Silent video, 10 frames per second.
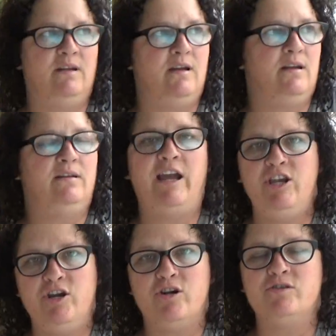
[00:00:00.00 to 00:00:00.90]
9
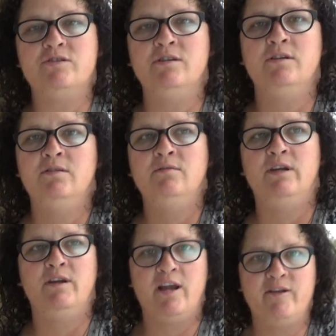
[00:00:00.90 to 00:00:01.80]
years,
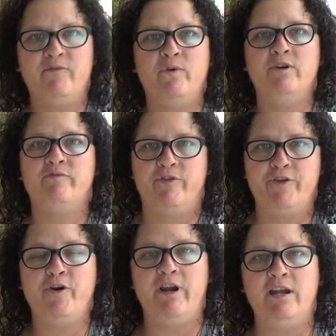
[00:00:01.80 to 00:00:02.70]
in California for
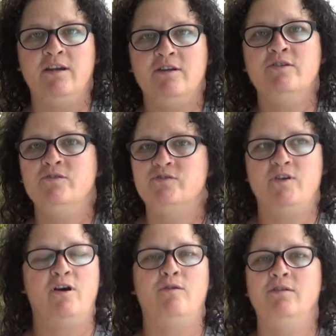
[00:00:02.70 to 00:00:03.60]
30.
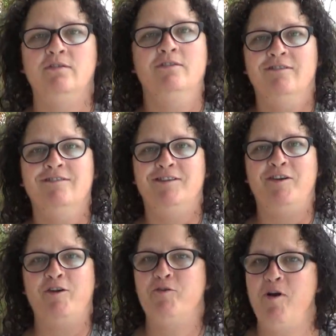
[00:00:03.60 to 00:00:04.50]
So,
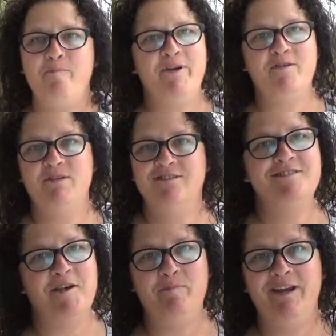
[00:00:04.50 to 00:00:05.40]
I grew up here in
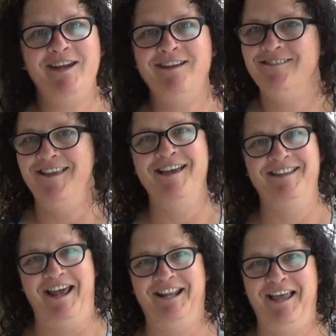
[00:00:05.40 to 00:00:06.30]
Mississippi.
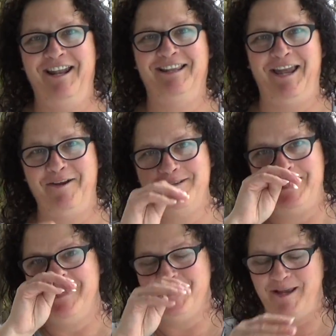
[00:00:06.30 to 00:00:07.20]
Not a lot of language. I
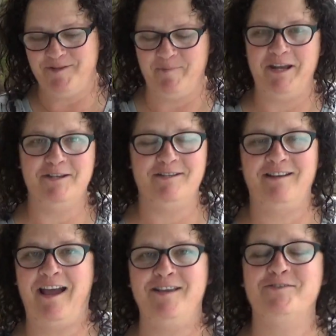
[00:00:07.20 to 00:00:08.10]
did speak Spanish in
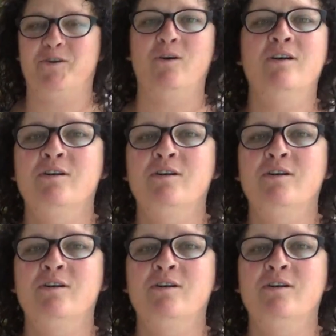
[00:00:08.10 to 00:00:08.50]
high school,